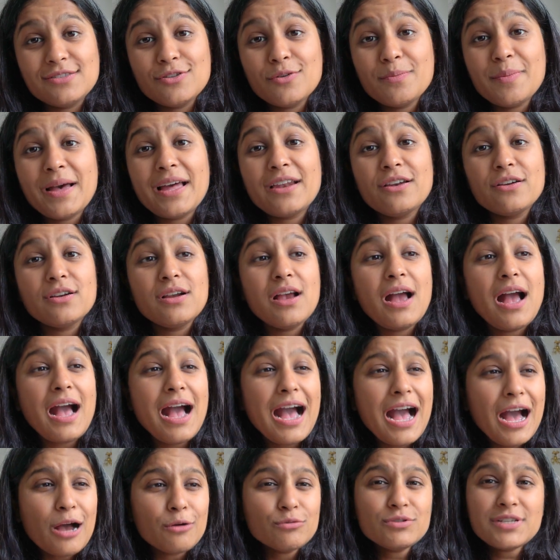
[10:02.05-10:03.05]
No matter
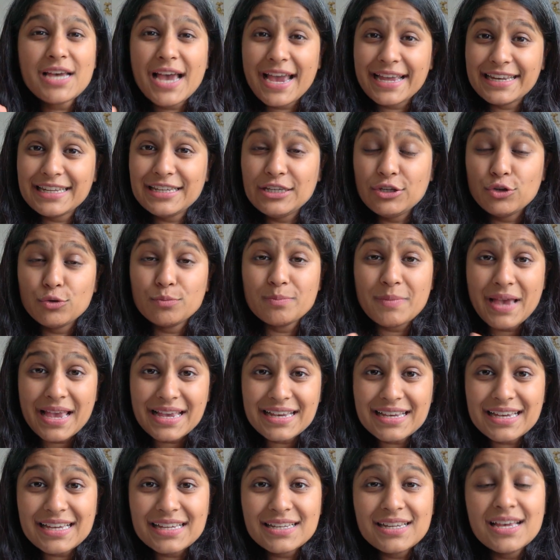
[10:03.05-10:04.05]
how tiny you
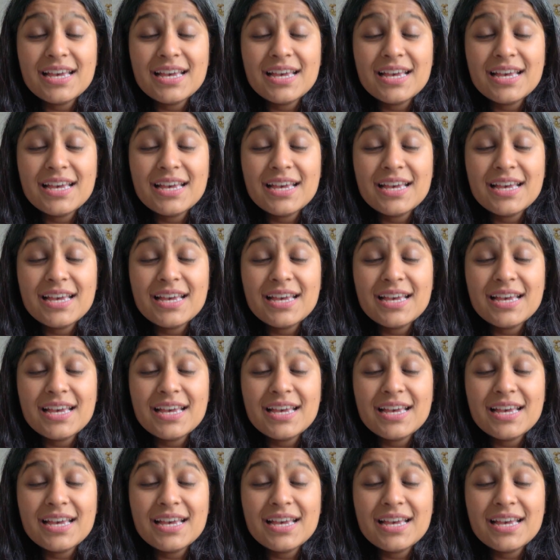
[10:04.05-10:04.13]
make it,